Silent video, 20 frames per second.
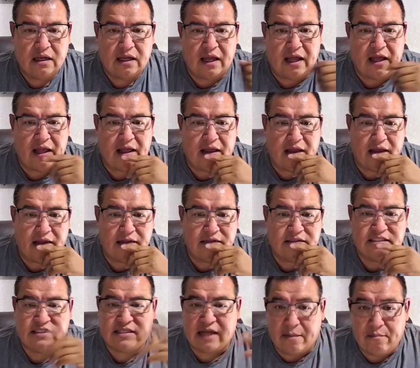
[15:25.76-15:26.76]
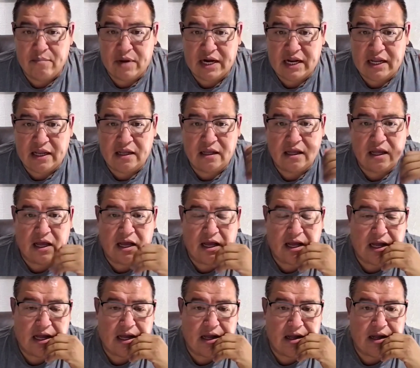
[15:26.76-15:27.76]
and somebody
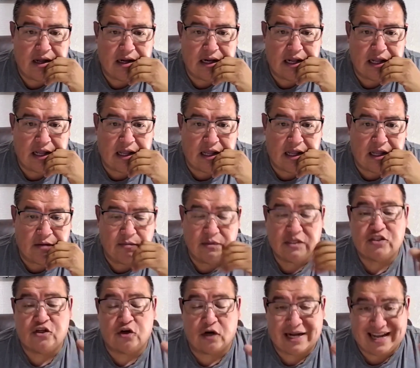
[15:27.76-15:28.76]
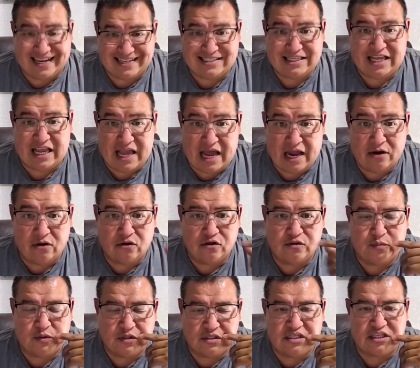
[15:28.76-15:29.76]
in Mr. Castellano's
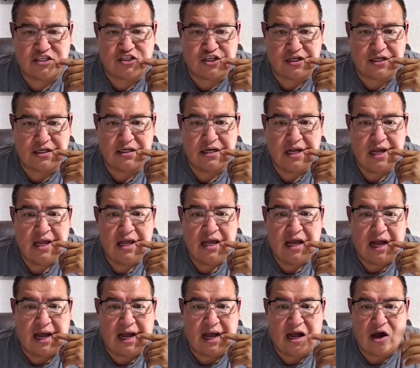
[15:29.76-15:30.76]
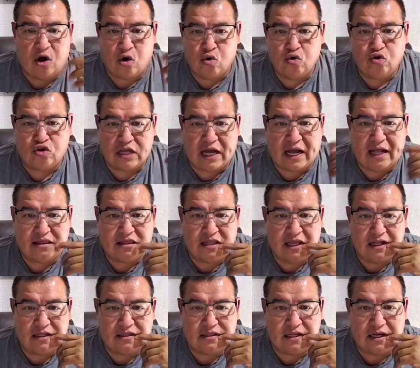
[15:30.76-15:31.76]
position who thought
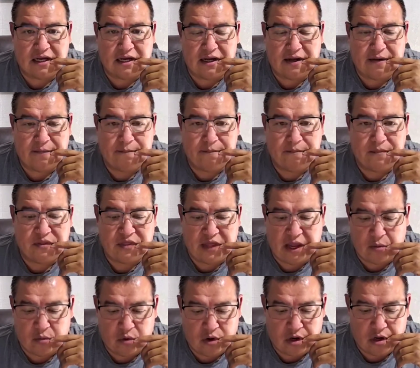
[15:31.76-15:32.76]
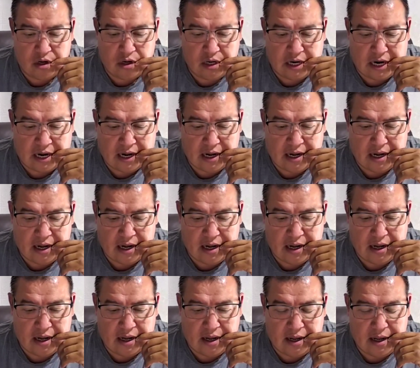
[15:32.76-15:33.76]
that they were
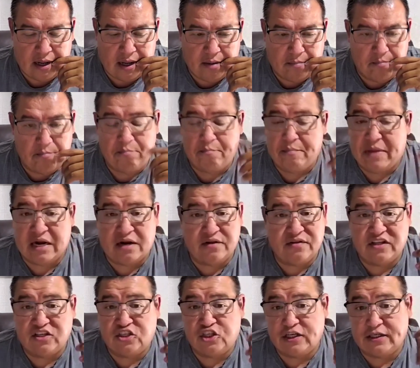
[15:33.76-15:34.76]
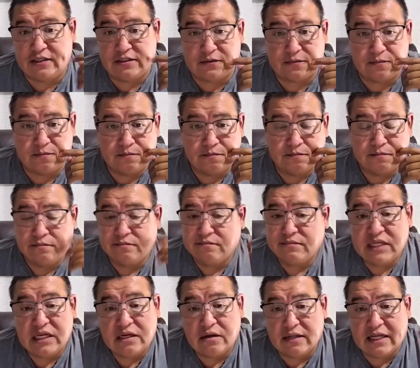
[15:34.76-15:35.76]
better than cheese.
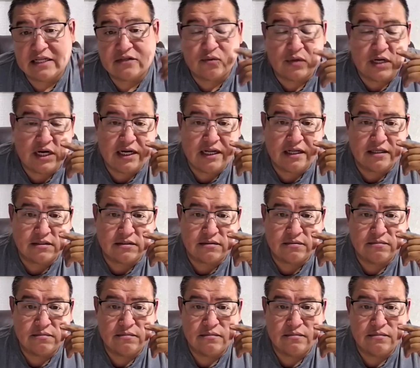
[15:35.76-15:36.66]
You know, that's what it is.